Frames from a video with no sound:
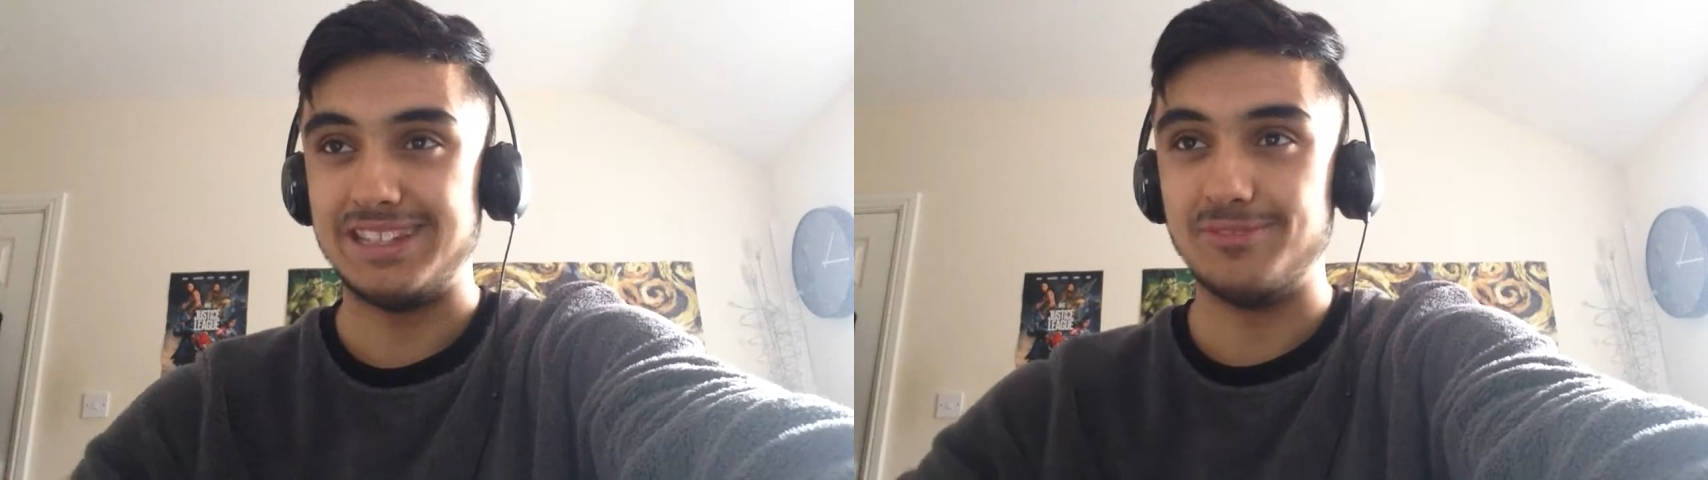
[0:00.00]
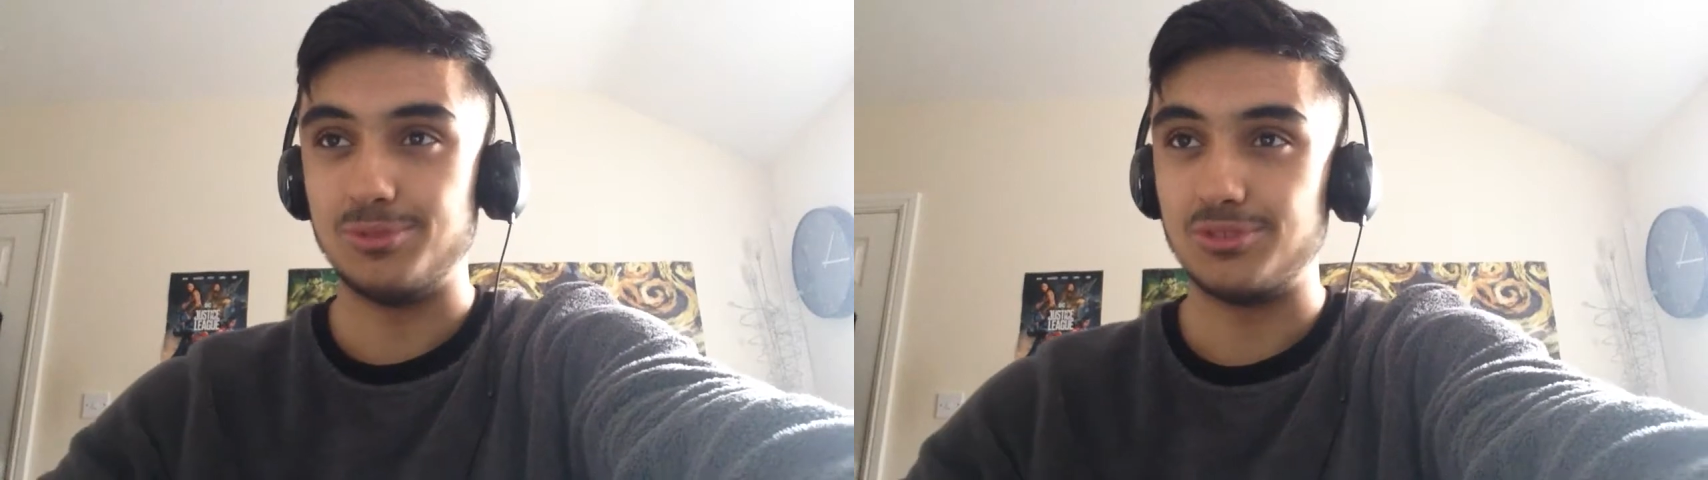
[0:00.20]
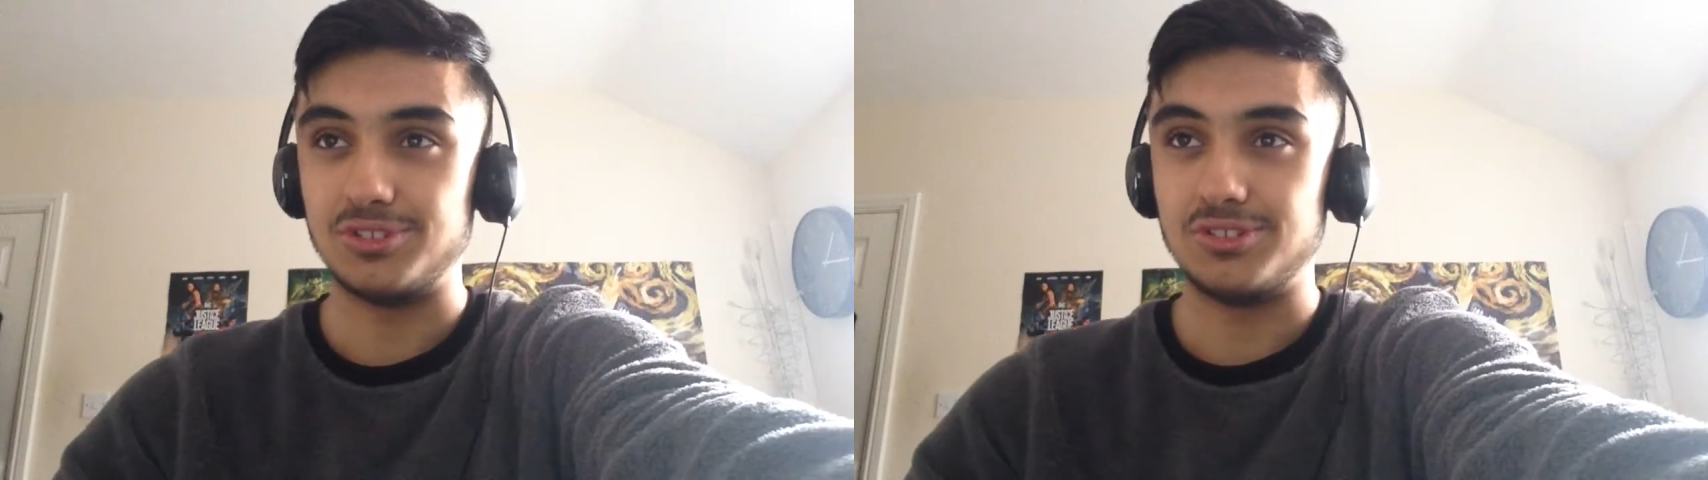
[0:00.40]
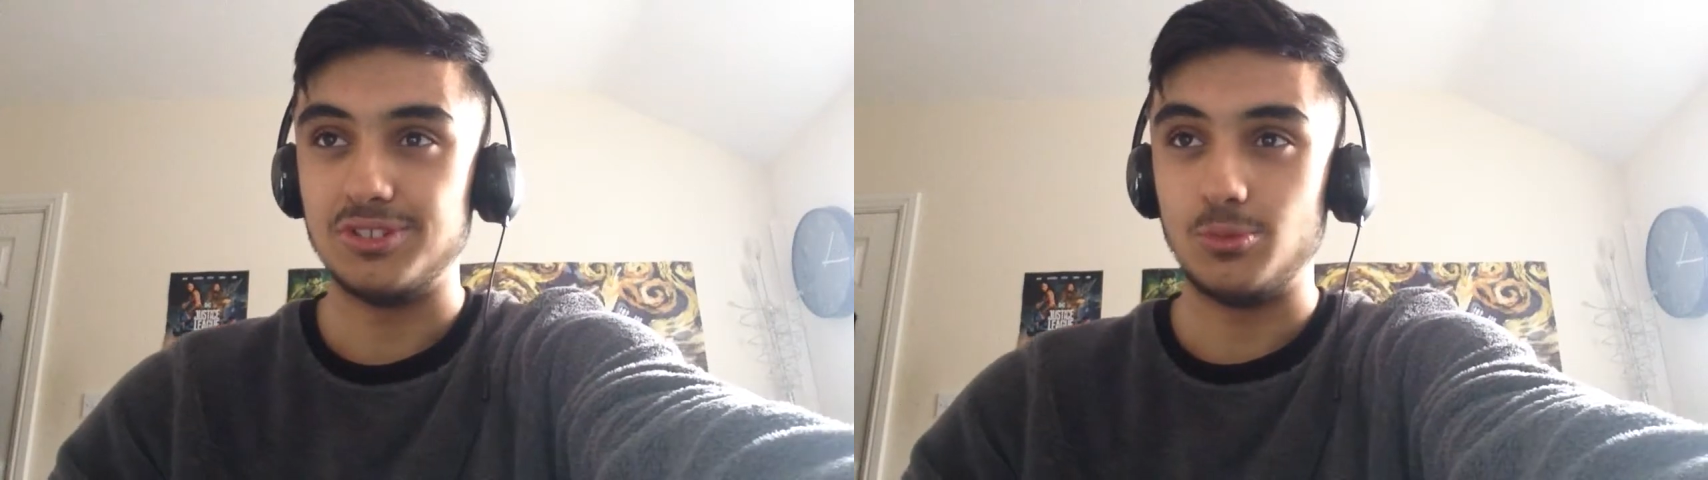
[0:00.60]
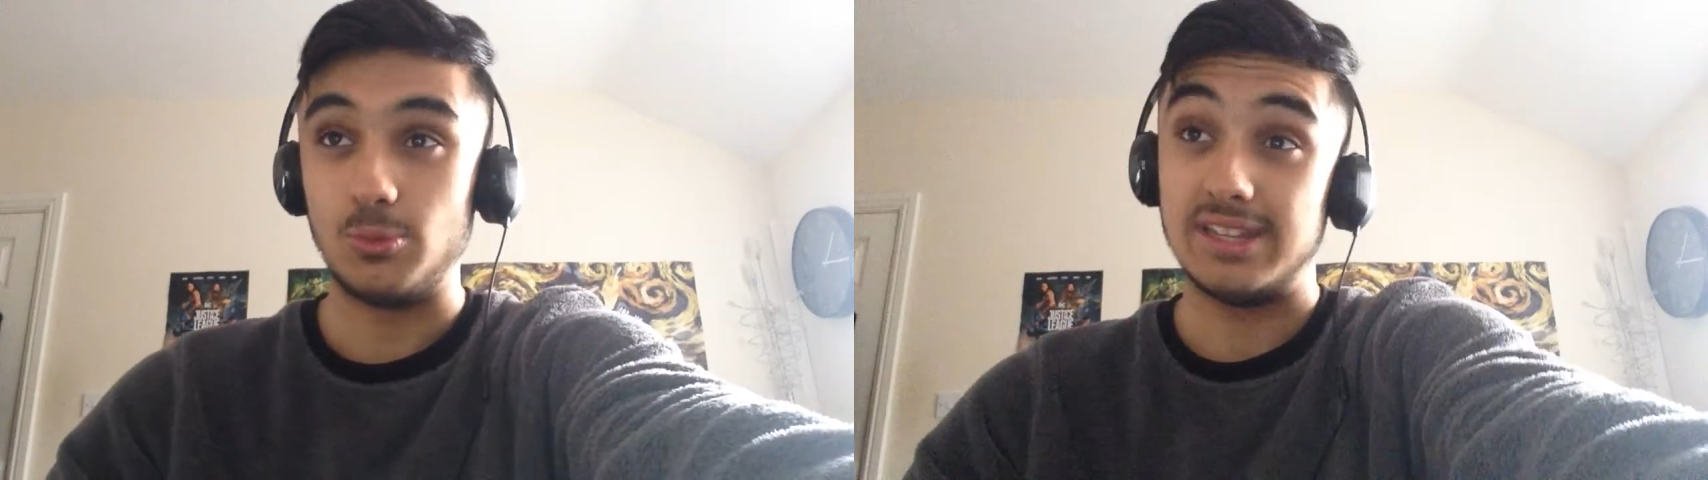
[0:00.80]
Liverpool could
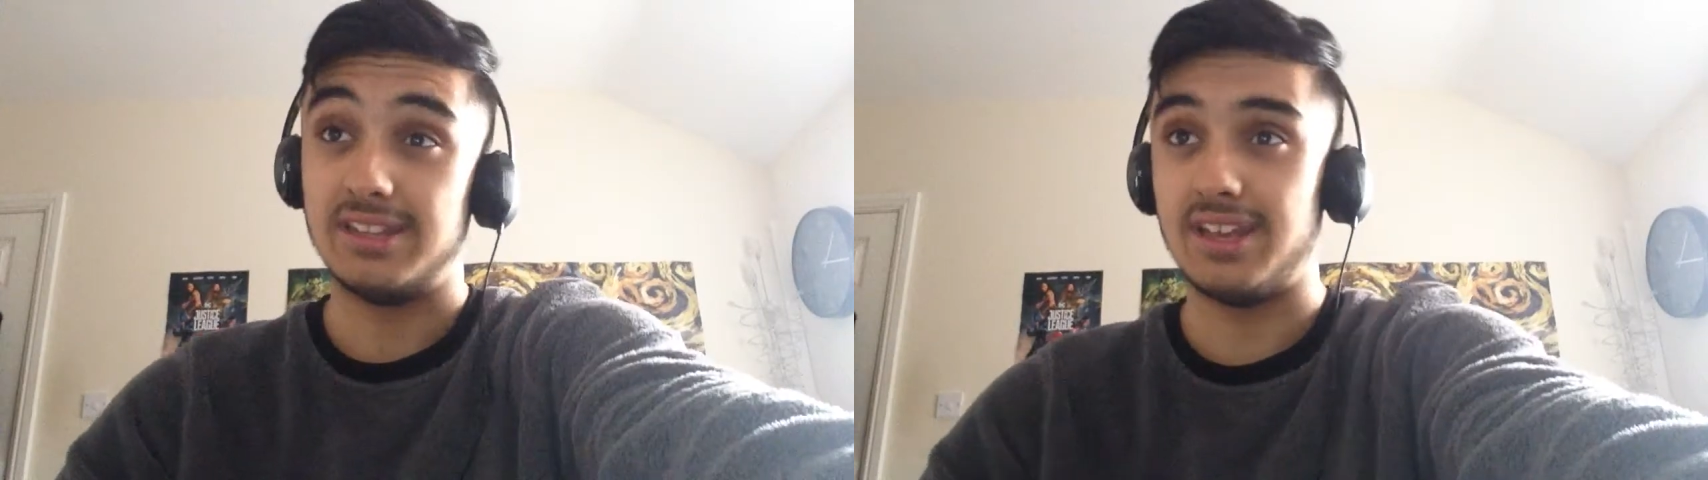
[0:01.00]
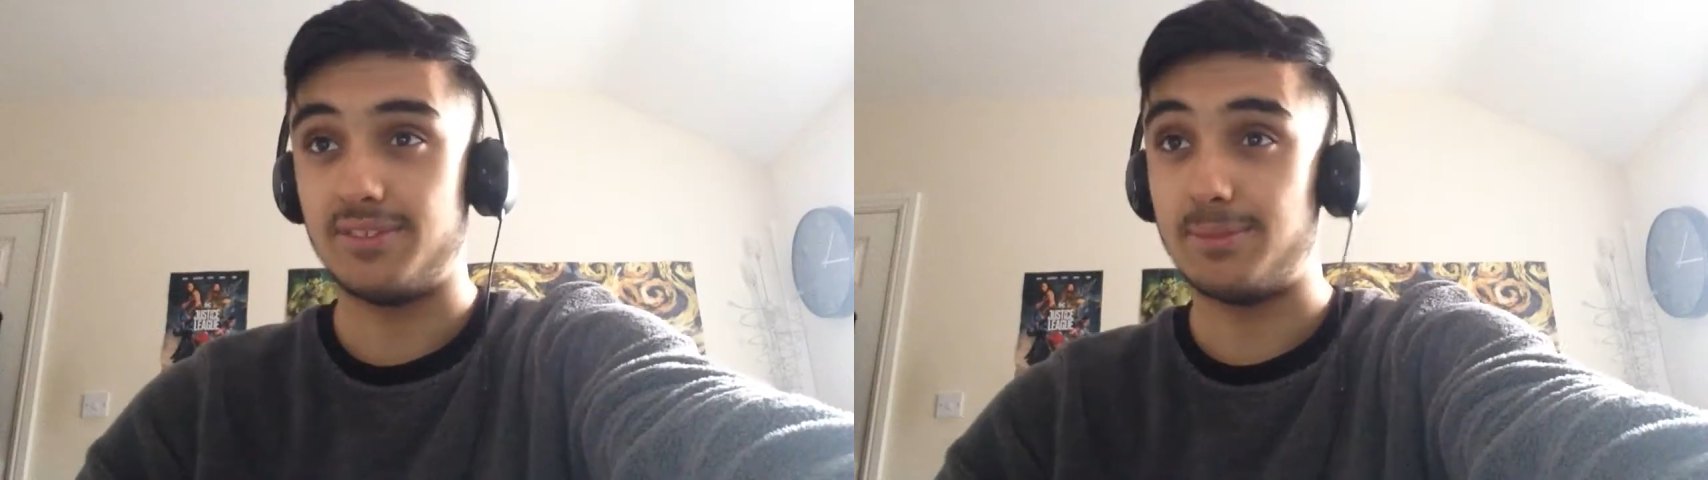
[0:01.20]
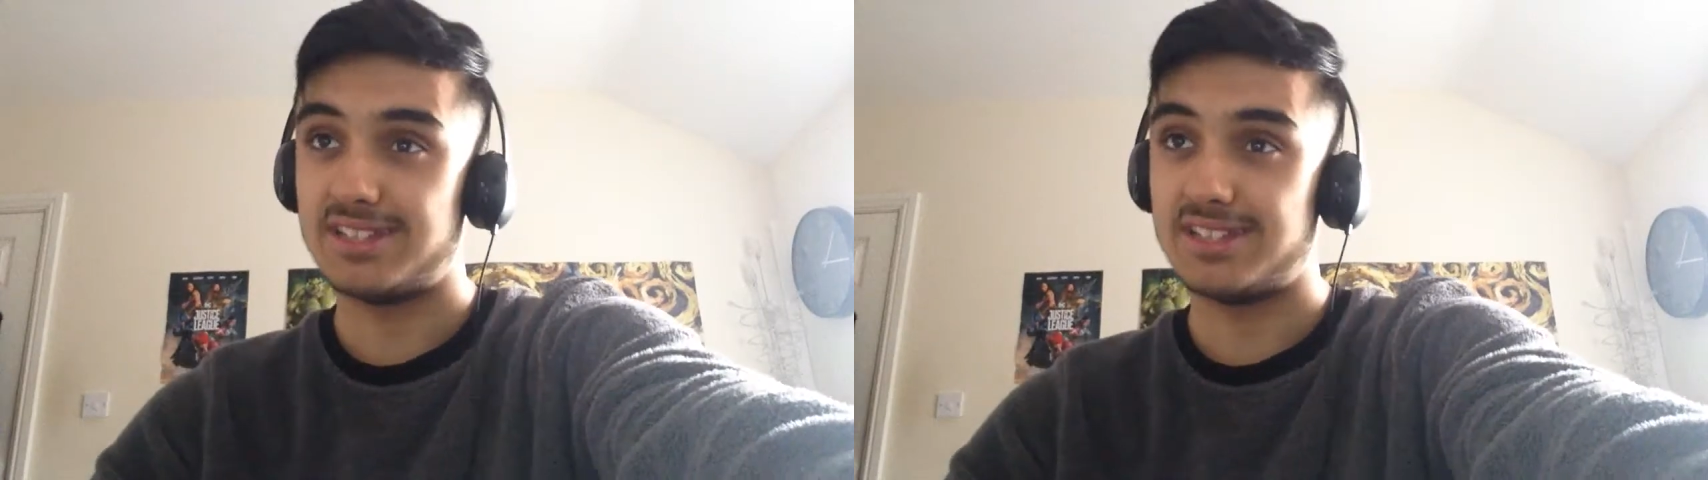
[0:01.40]
win, and then Man